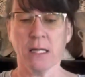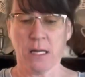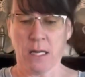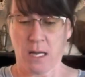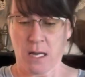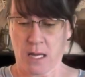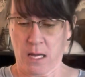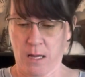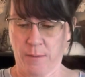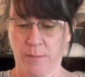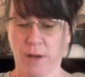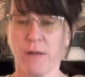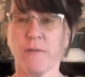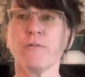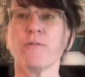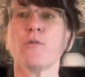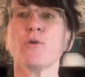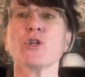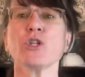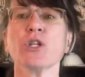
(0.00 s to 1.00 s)

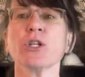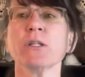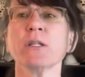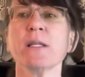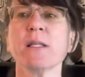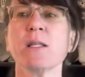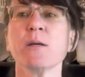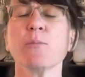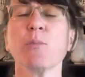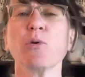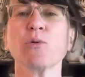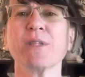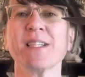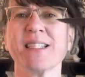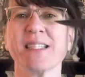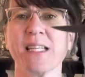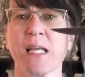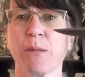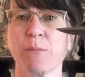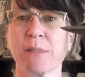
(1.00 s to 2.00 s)
Unfortunately, they're both the
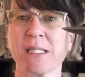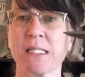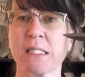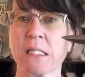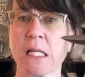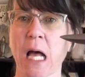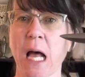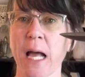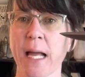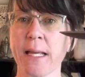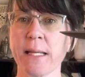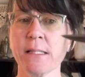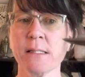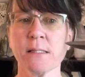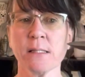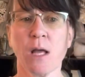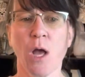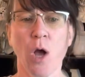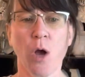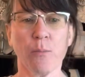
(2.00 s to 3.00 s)
same
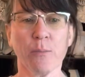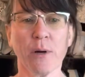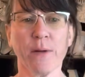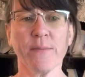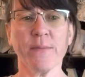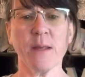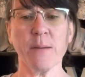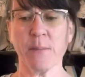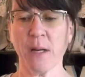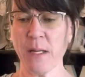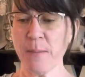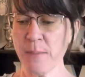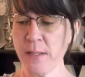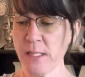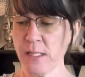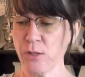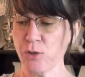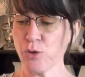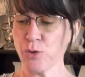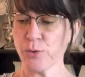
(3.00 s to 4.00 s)
size, but they might be
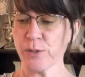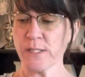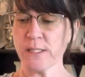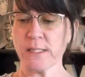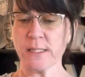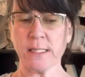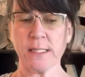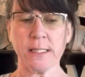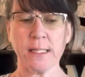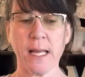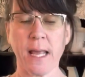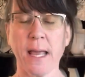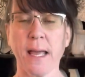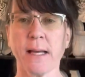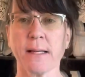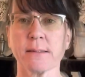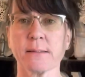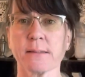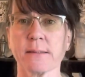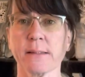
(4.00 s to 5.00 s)
interesting
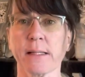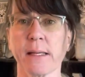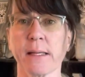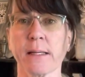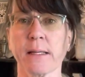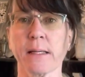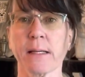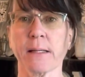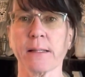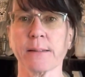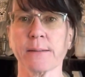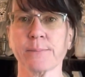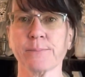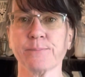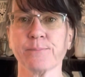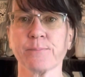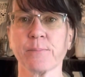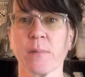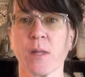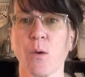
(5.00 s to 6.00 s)
as like
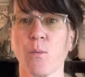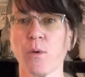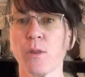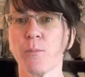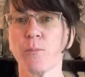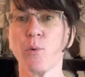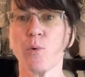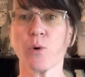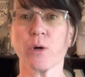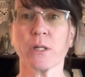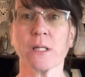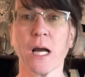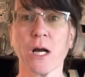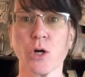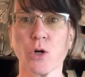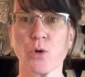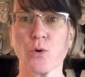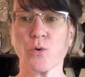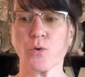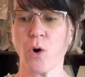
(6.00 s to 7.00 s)
with a board
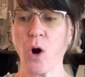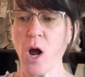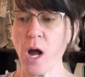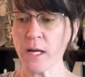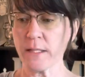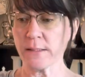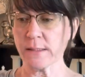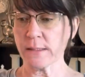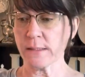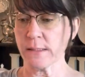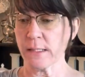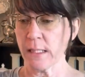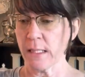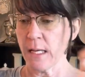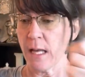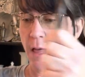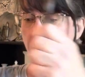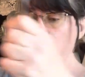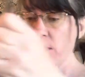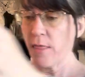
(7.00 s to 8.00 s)
across
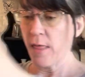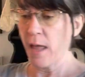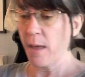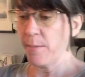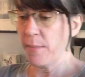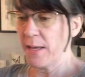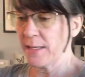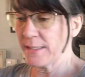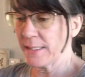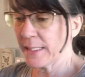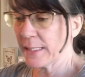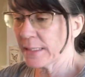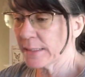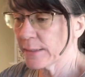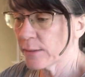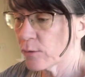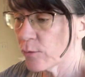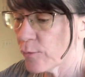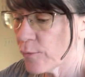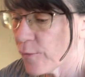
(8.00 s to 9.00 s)
them as like a
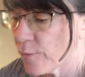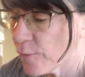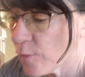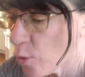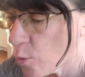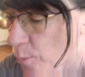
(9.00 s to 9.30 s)
little faux